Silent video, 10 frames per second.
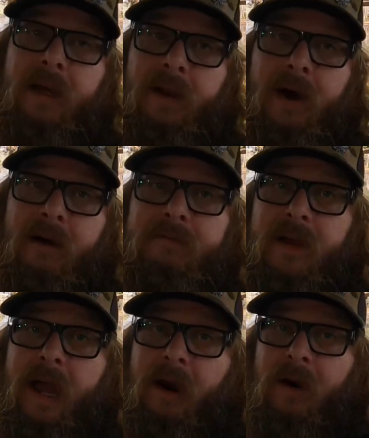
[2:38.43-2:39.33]
enough
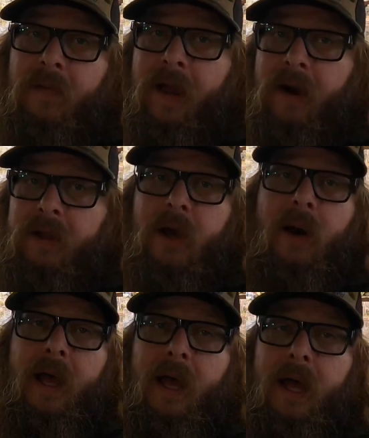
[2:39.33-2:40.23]
air in there to go
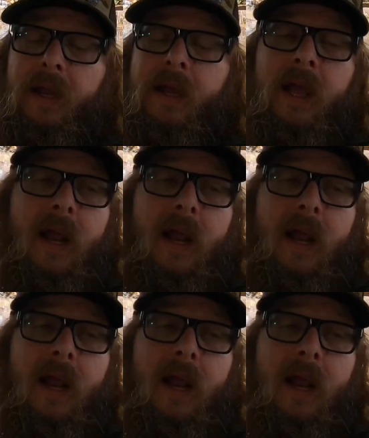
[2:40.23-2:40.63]
ahead